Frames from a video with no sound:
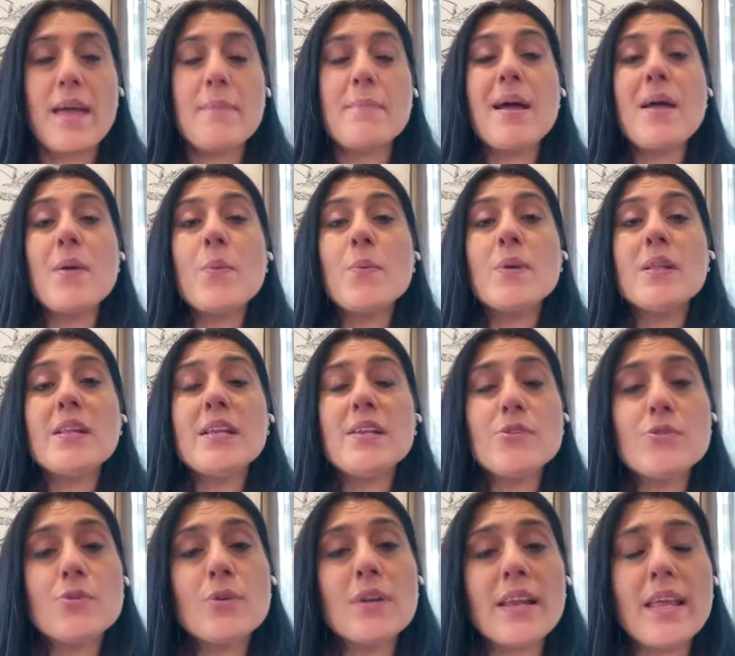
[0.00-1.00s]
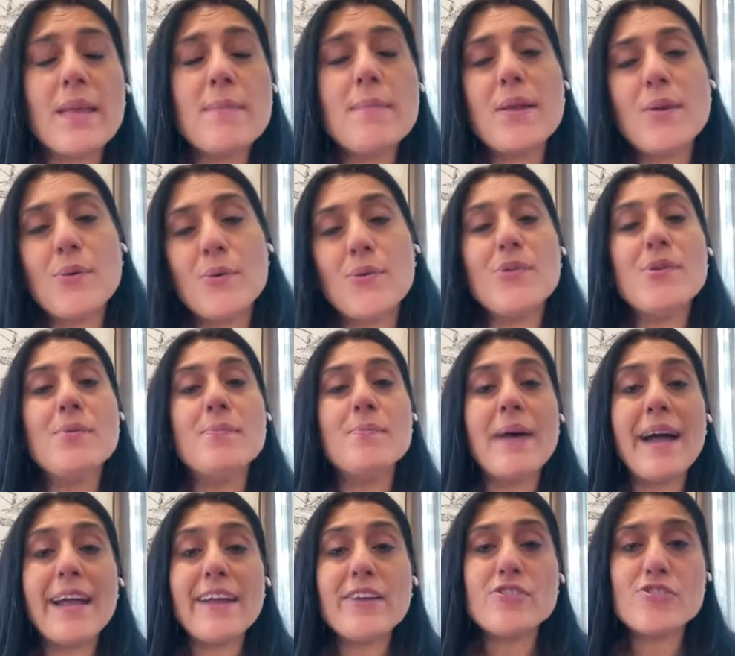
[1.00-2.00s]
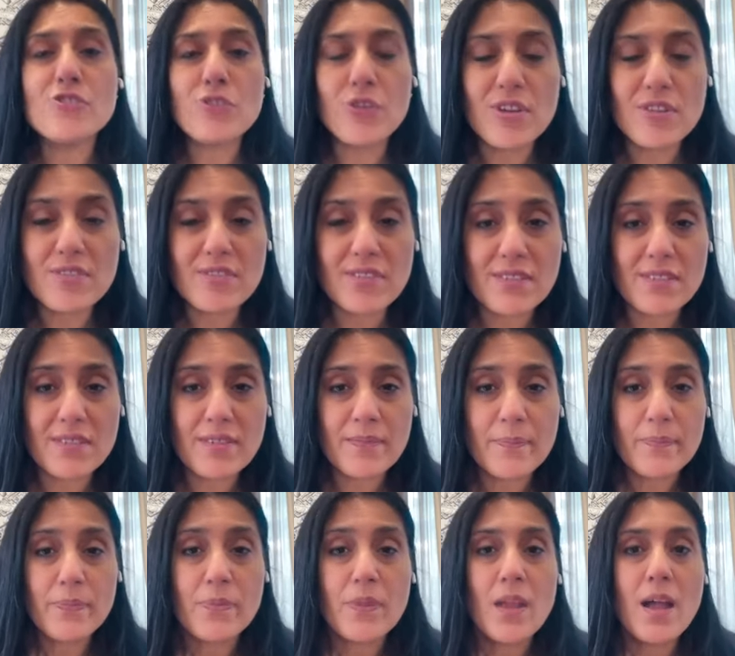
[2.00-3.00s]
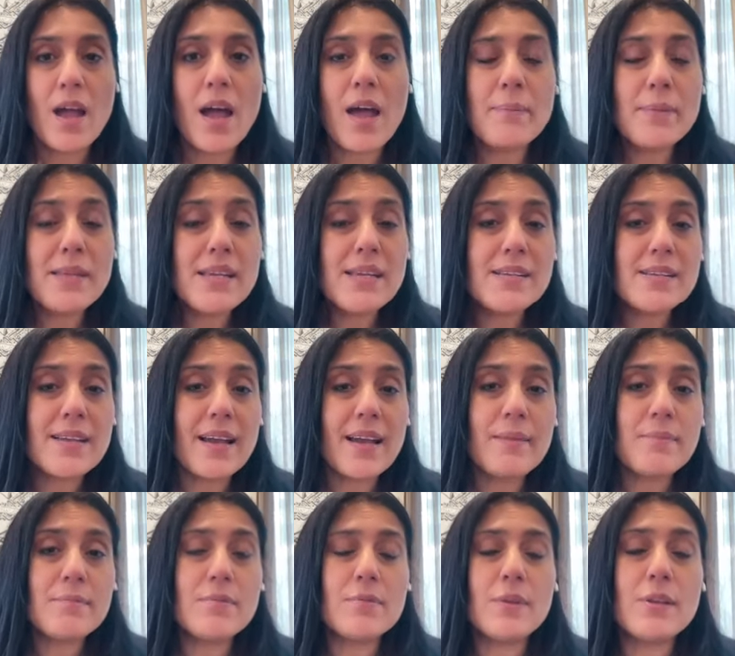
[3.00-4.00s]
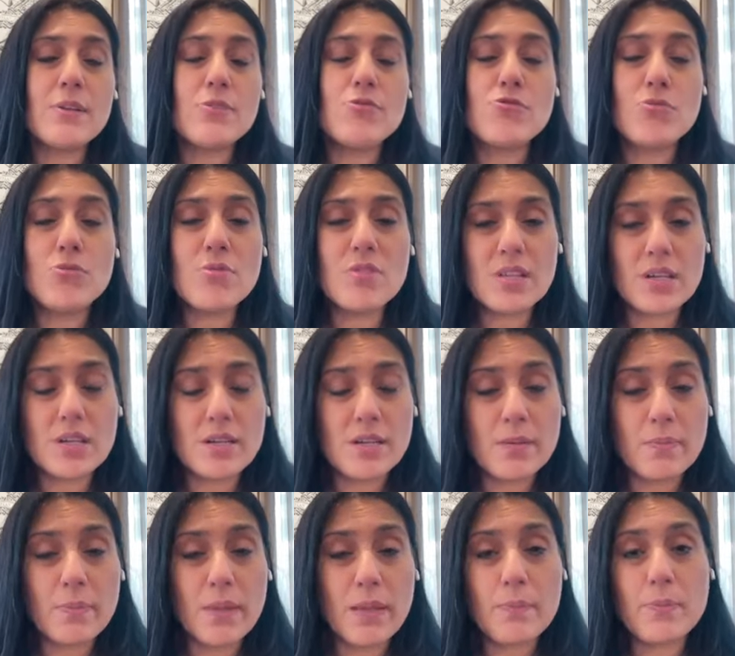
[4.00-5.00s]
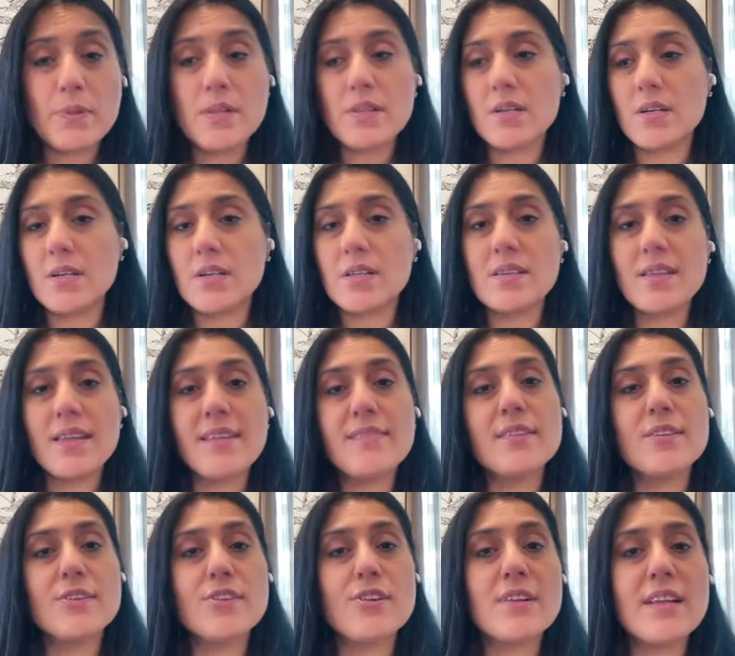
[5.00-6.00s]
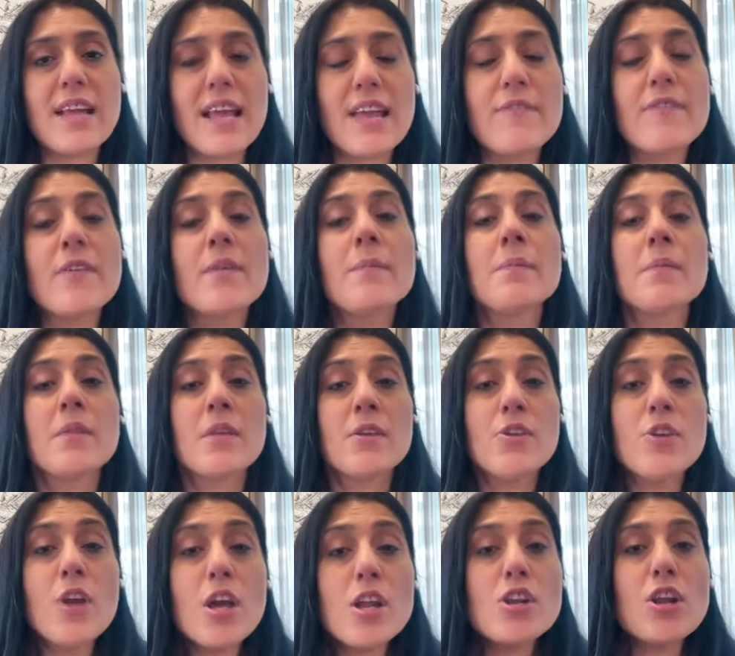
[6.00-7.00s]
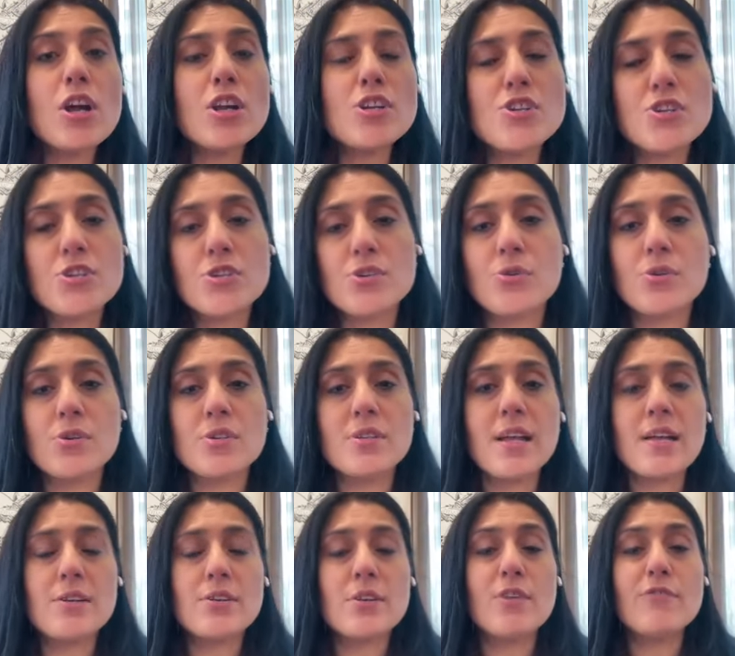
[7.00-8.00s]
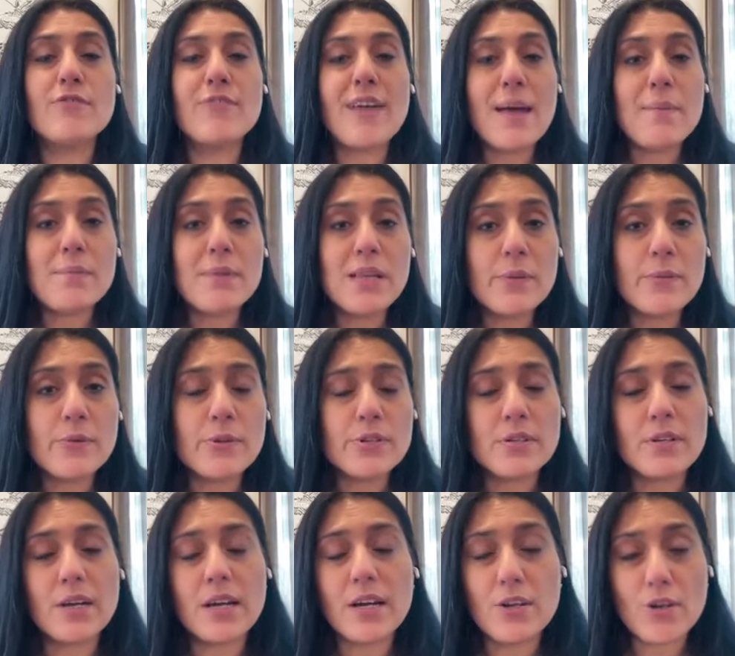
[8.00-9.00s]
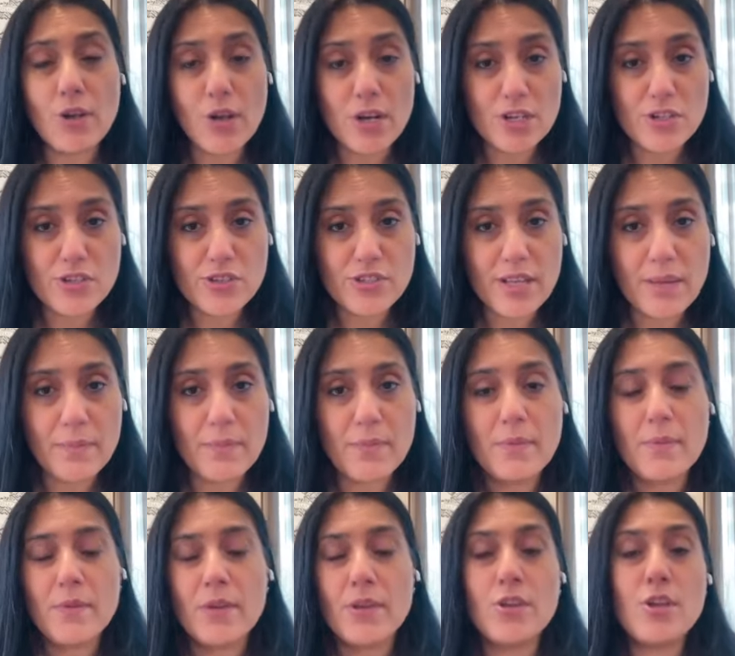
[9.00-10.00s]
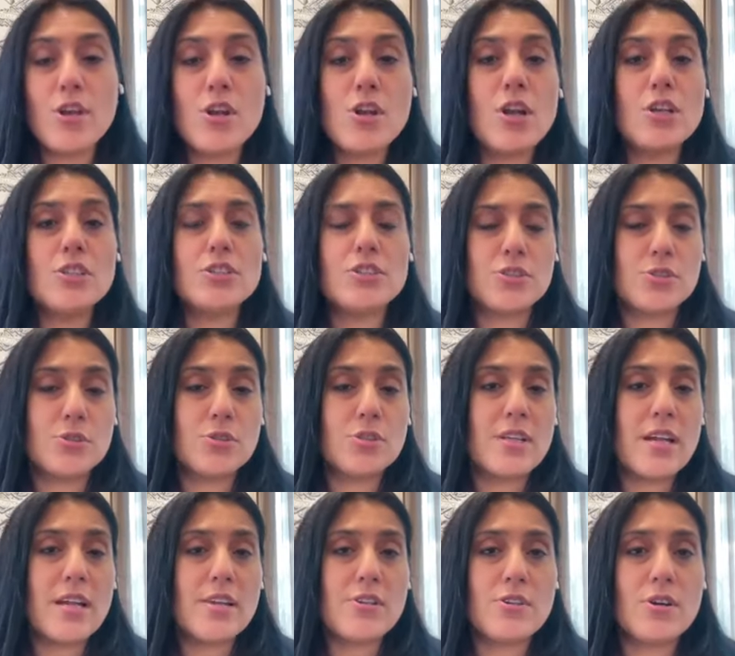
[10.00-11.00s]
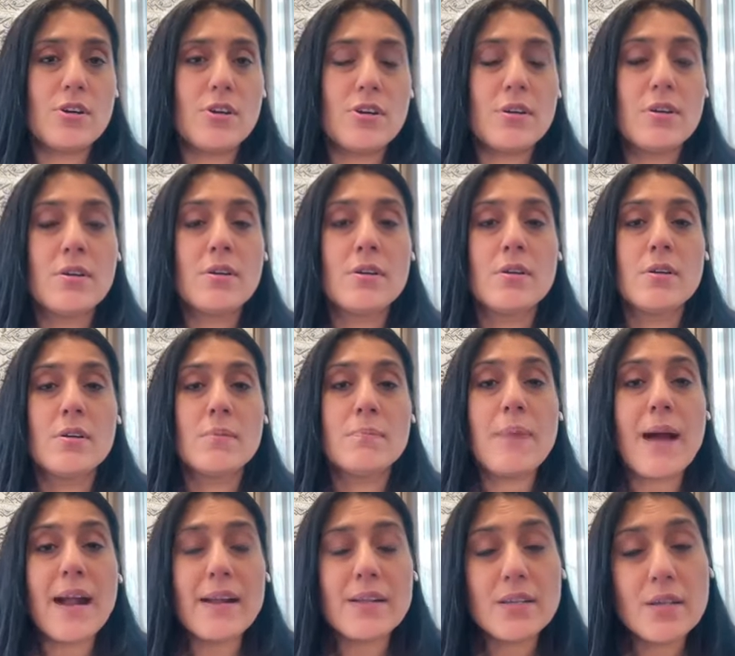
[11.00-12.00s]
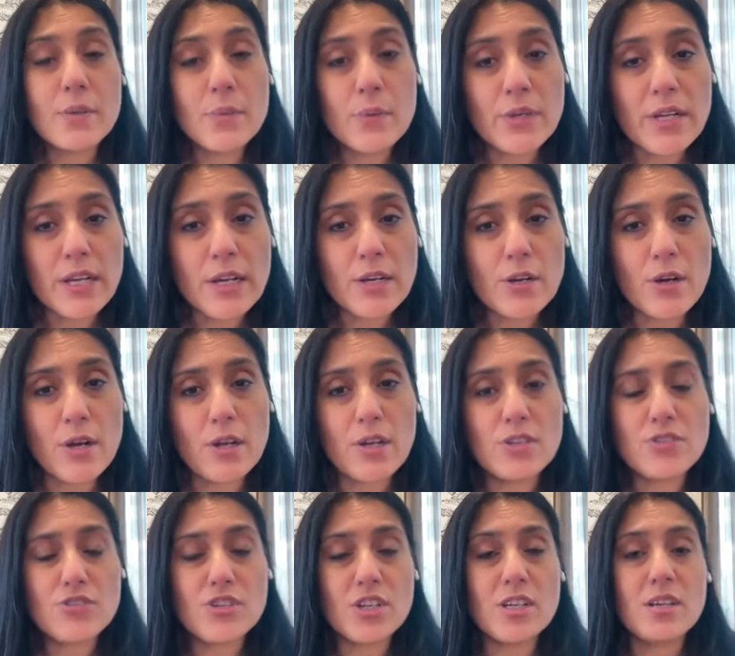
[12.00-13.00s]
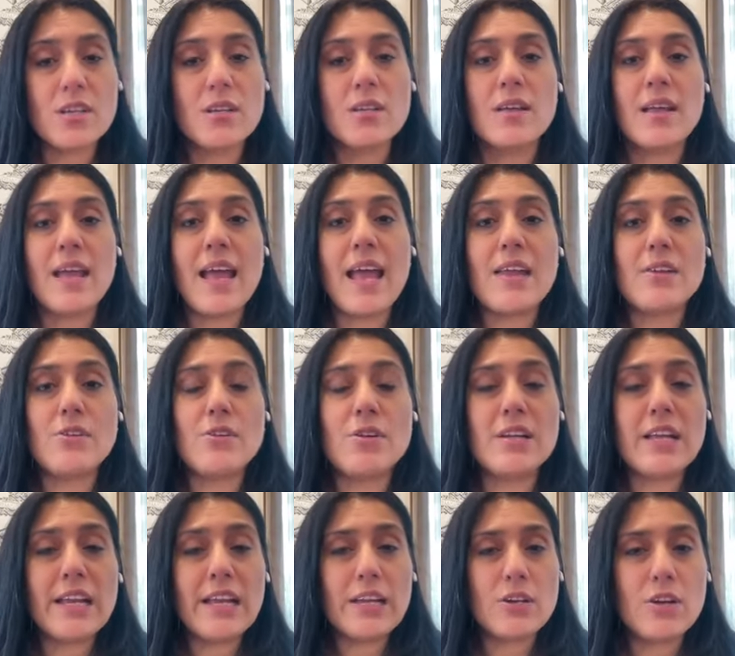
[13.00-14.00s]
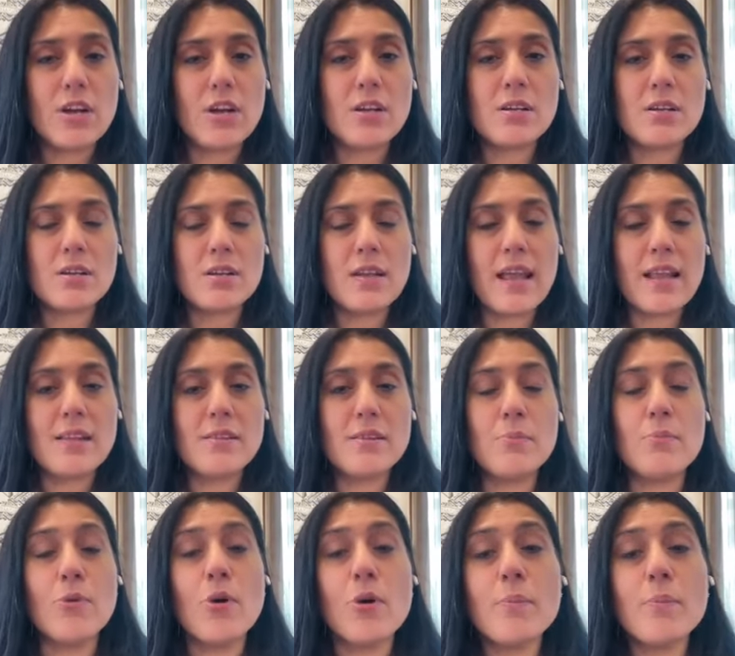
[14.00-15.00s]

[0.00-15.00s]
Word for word: Am I willing to claim and own my choices? How many times when you choose certain people, certain things in your life, you're not sure that your family would acknowledge them you're not sure that your partner would acknowledge it and you're like not and the